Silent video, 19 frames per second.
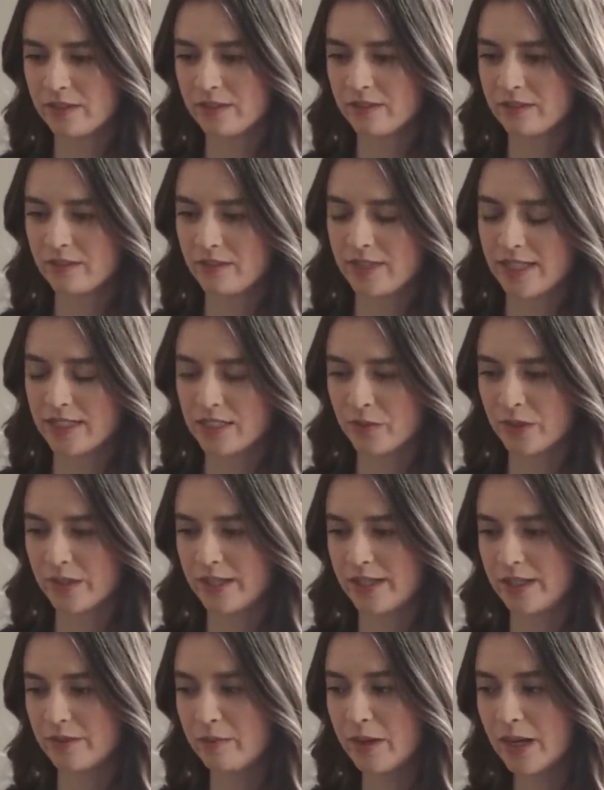Okay. That's where
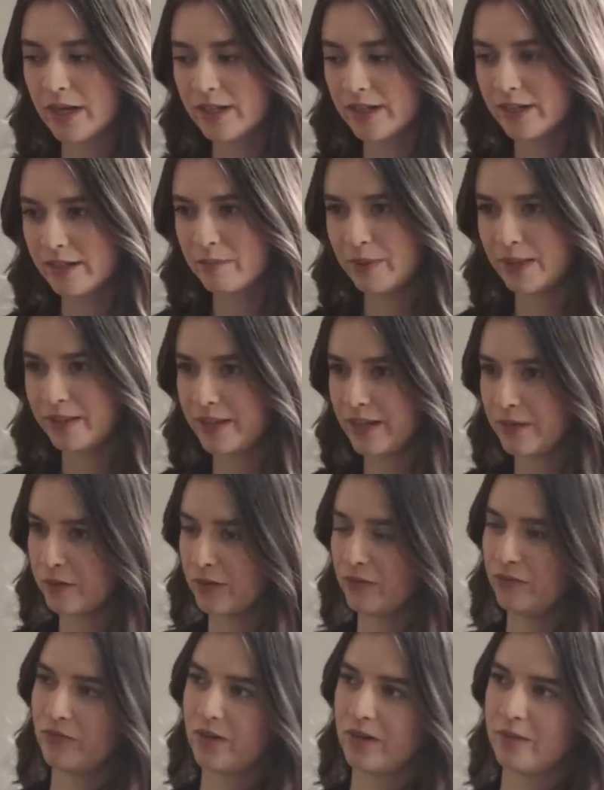they departed, but they
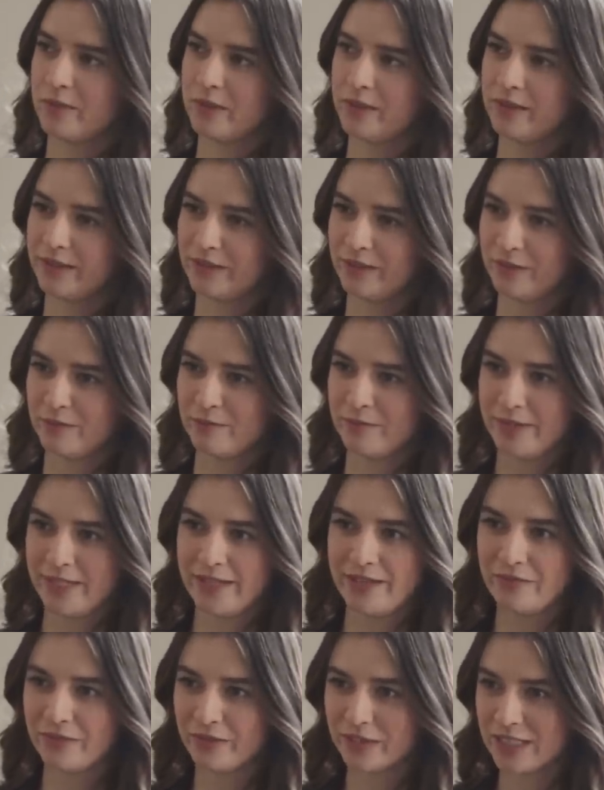were from a little
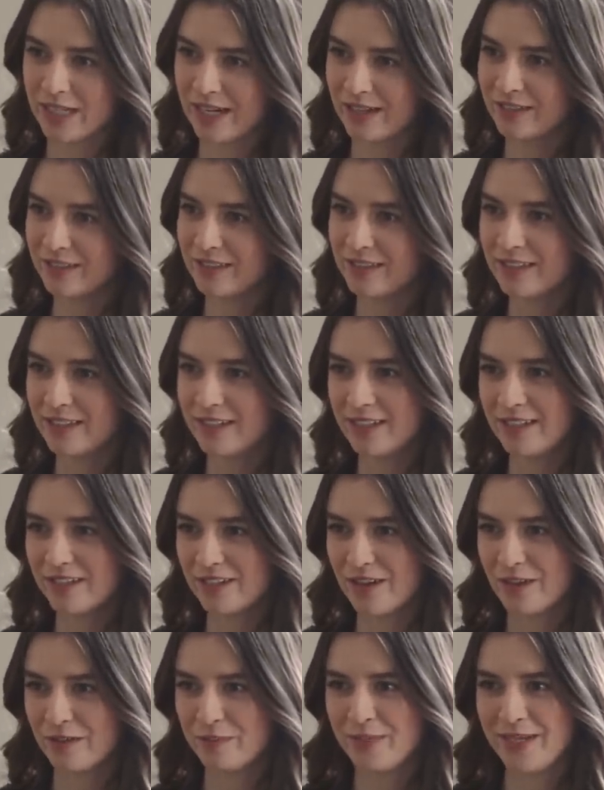medieval town
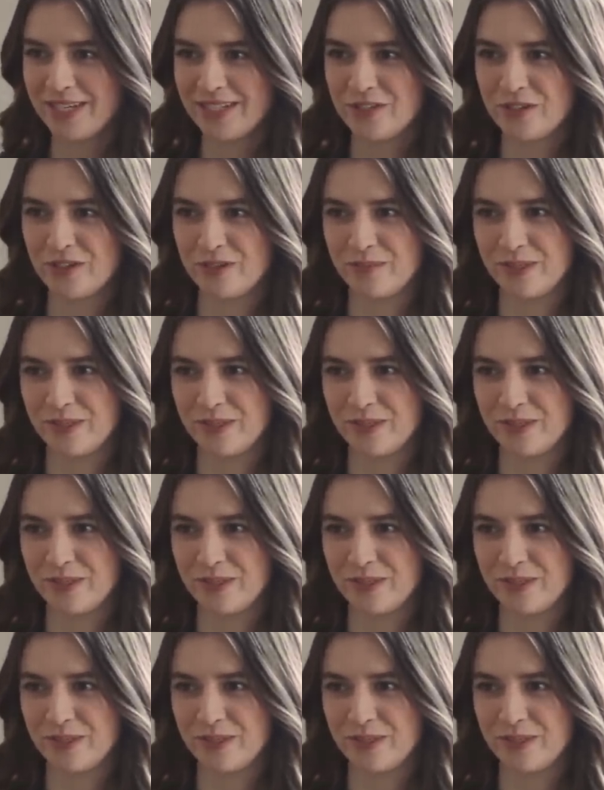okay. called Pietra